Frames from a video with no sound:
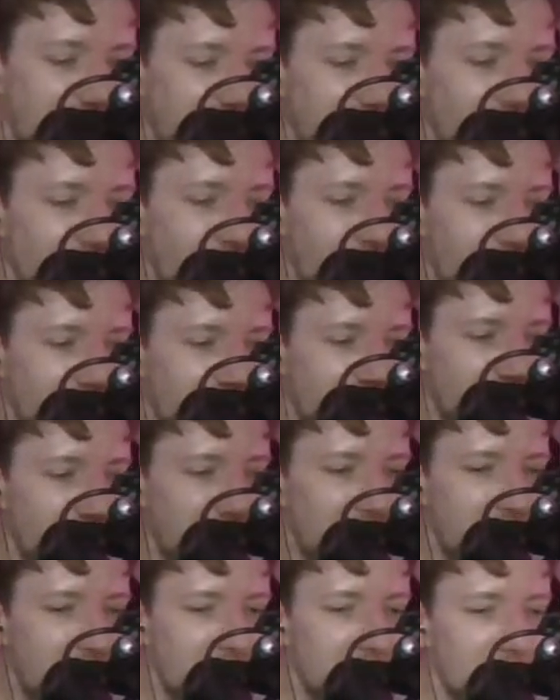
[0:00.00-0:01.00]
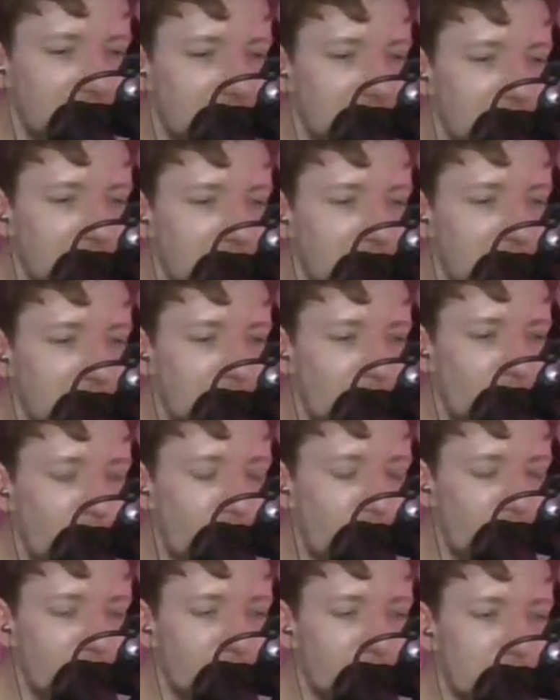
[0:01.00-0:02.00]
of feel like
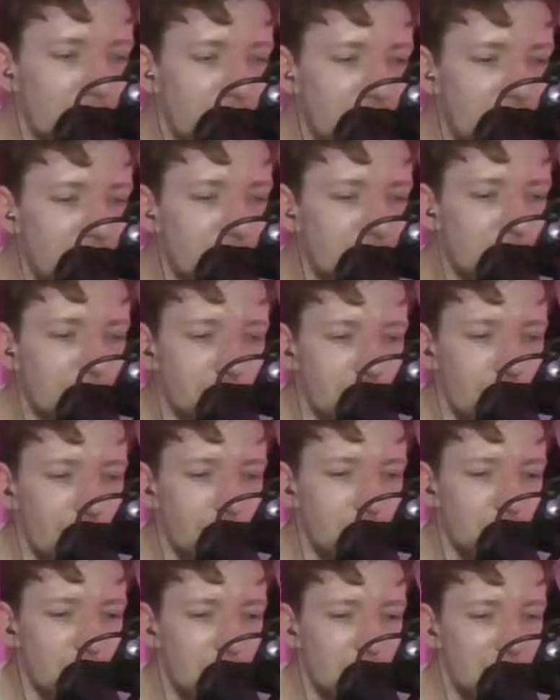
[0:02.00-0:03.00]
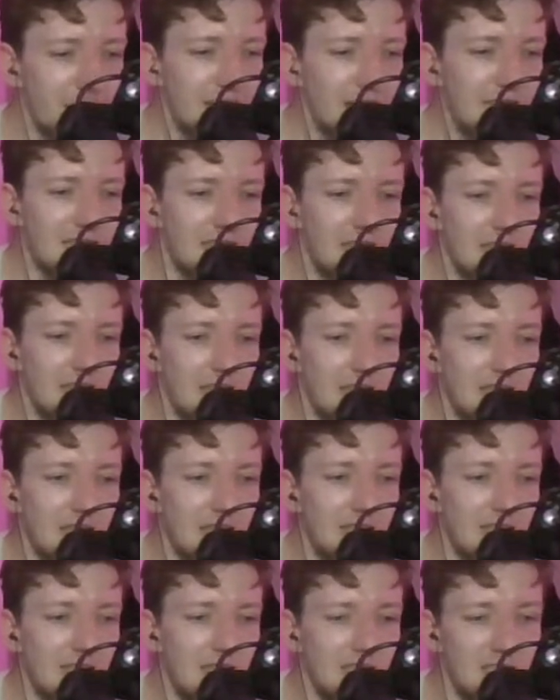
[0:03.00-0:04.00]
one of the major problems with it is that
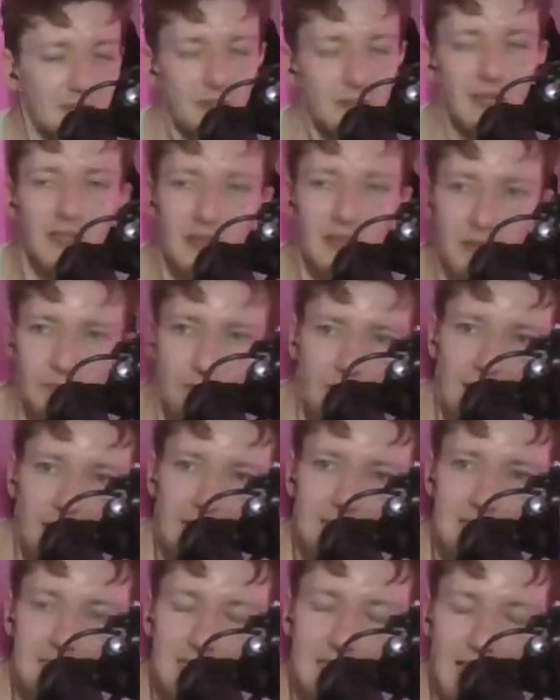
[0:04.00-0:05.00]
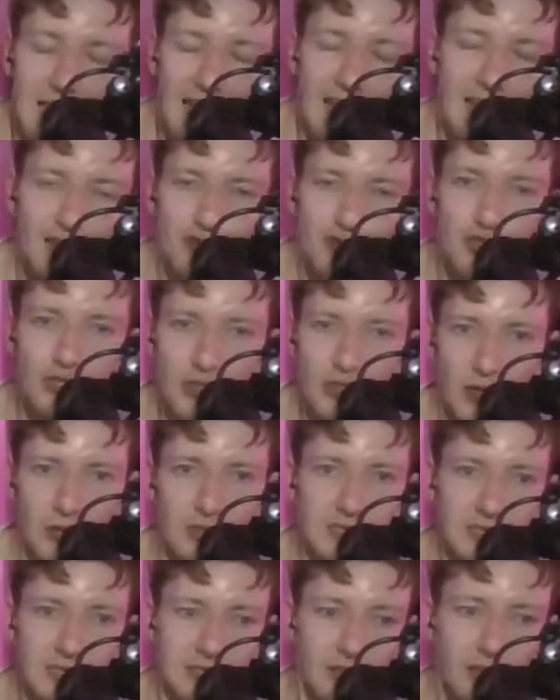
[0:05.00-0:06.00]
he, despite the fact he's an
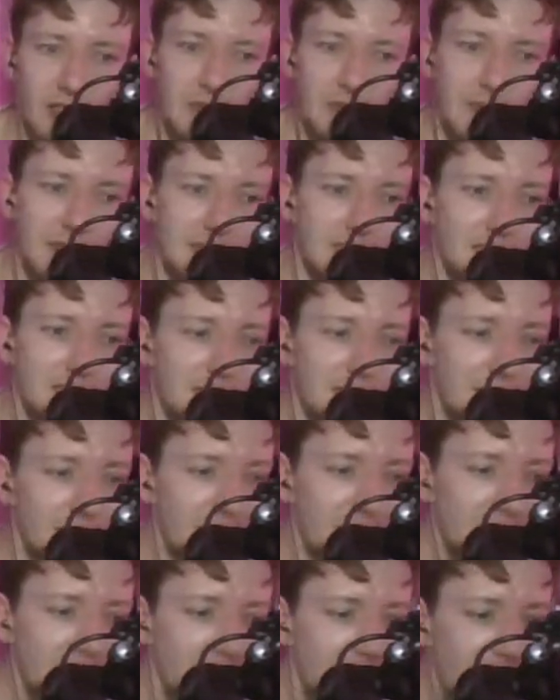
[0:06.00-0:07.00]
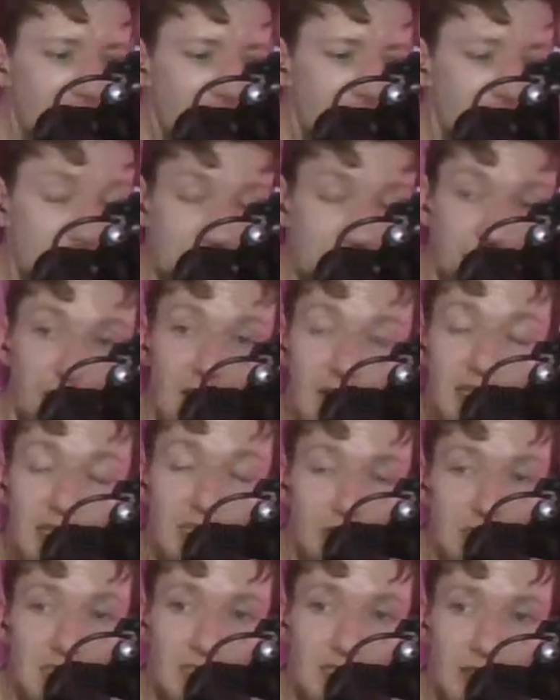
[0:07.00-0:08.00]
heterodox economist, is very
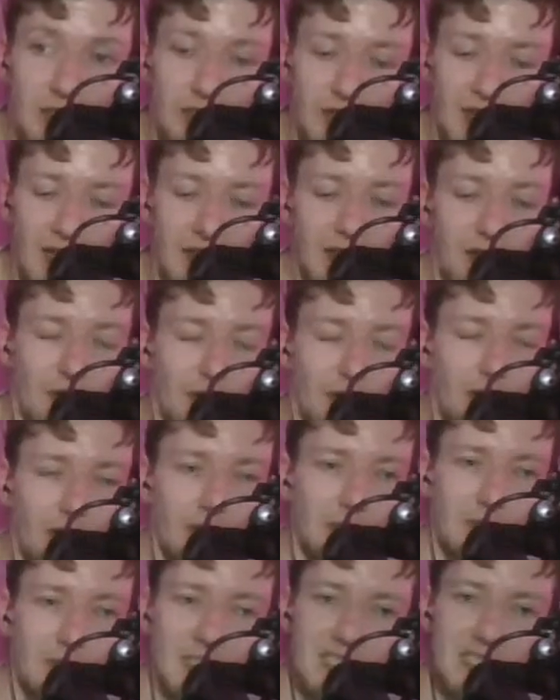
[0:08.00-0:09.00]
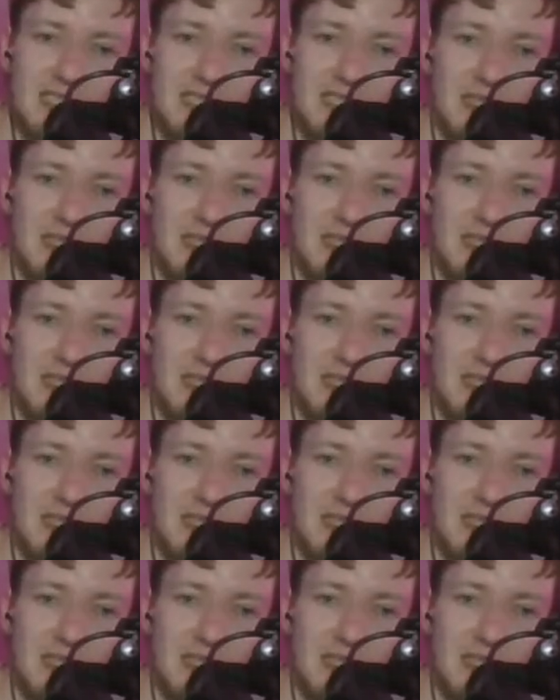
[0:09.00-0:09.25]
critical of economists.